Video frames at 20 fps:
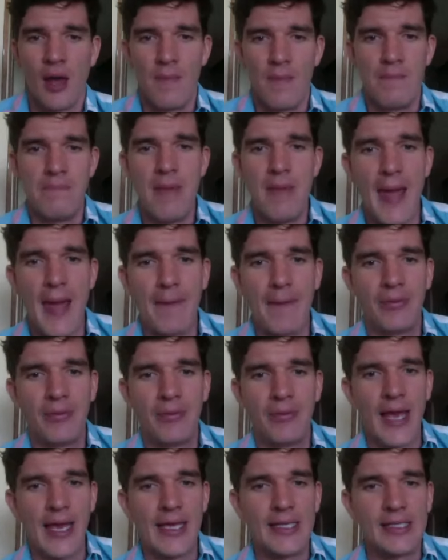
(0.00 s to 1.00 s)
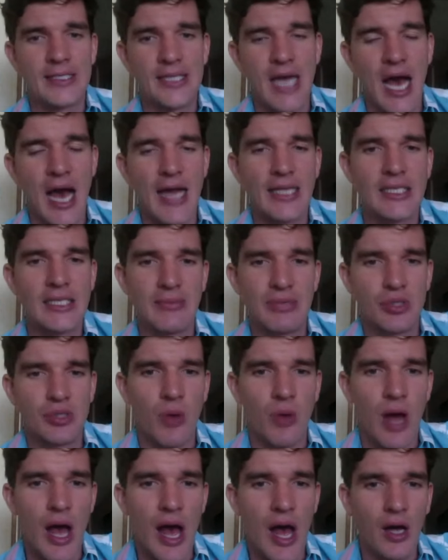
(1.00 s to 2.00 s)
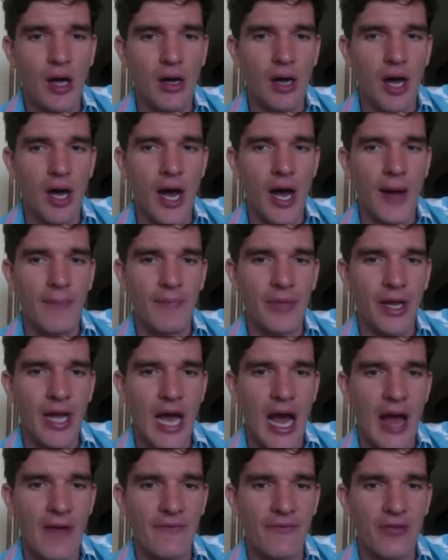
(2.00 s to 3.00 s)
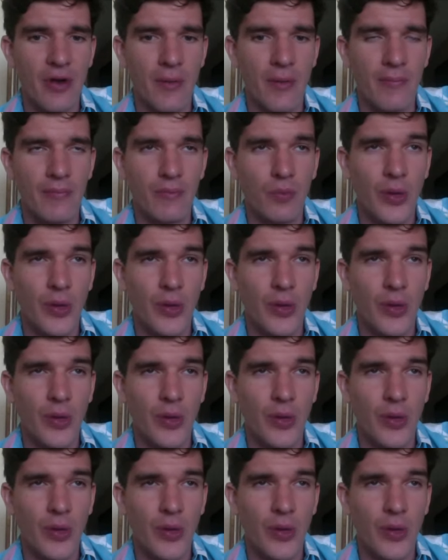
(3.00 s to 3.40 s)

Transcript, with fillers: may play inside some as well. Um, a guy from